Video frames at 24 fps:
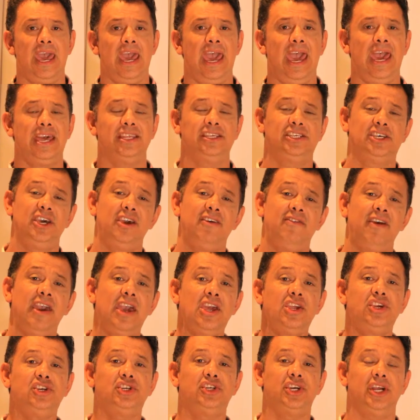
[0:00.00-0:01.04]
And so
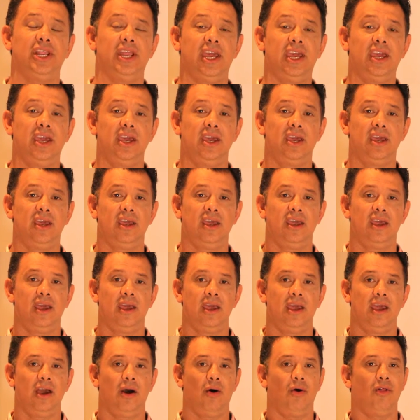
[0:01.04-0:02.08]
eventually,
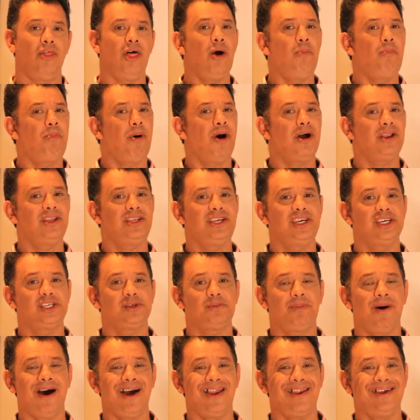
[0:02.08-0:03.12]
although Pontius
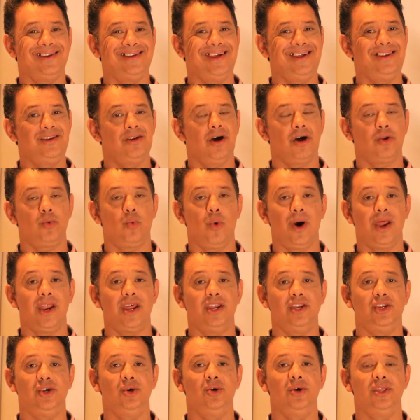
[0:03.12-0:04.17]
Pilate did not want
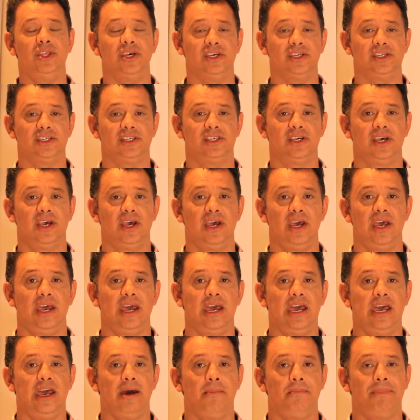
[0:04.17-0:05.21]
to do this,
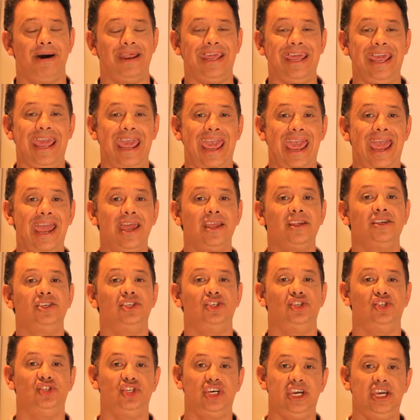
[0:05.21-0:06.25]
but he
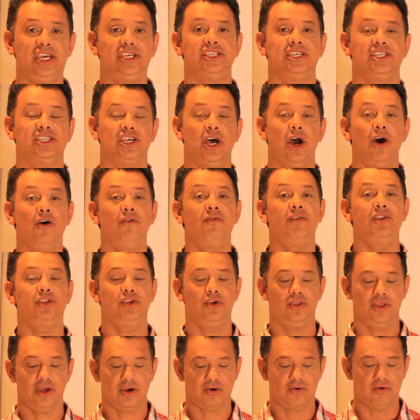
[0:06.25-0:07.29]
hands Jesus over to
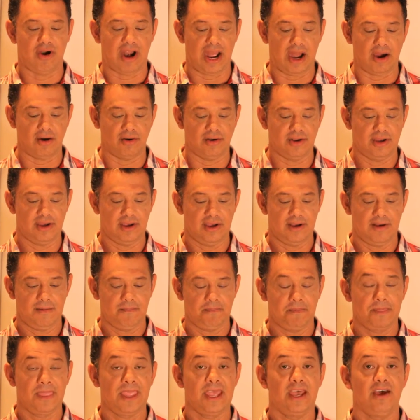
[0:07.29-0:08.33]
the crowd
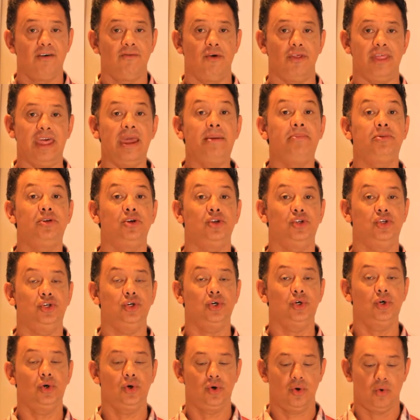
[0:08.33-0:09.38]
for them to
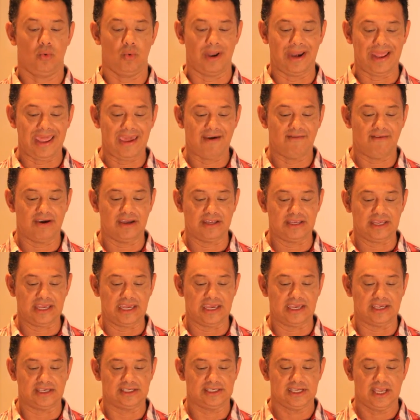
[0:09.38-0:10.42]
do whatever it
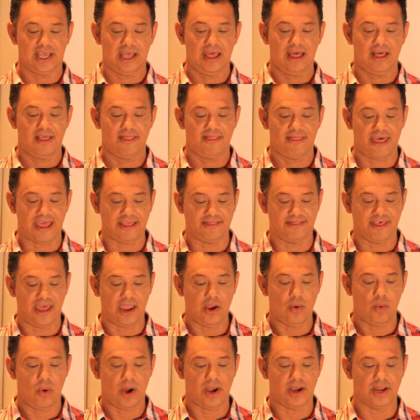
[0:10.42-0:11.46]
is that they
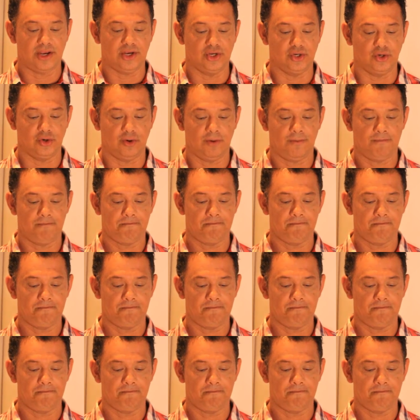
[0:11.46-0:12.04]
want to do.